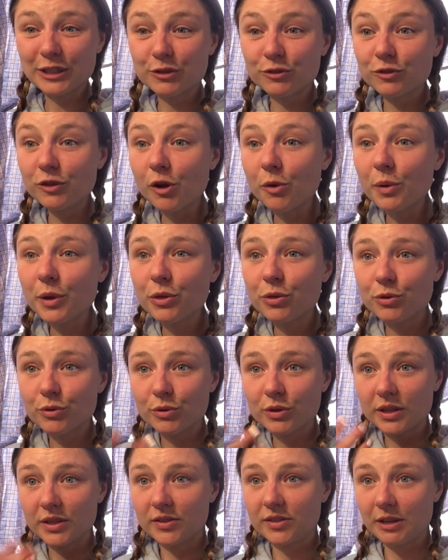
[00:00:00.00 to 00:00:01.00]
flowing through
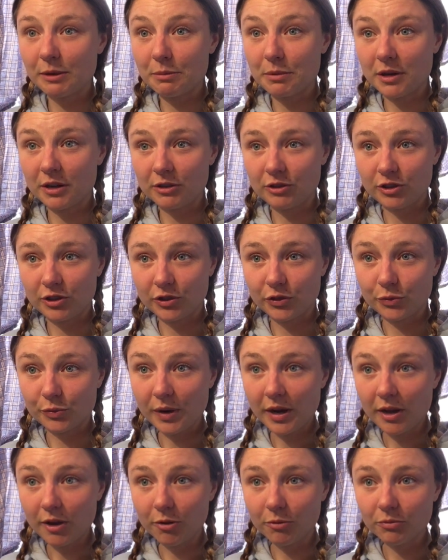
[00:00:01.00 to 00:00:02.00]
these subconscious
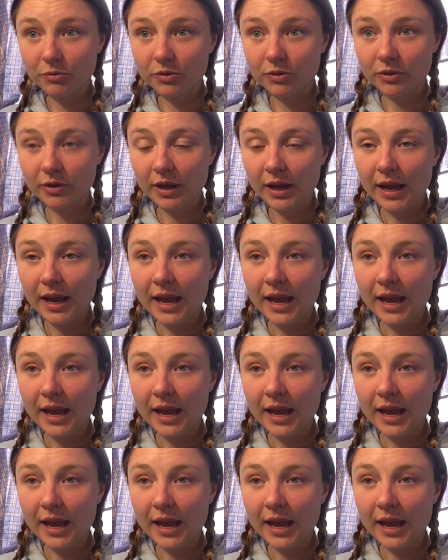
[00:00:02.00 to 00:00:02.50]
realms.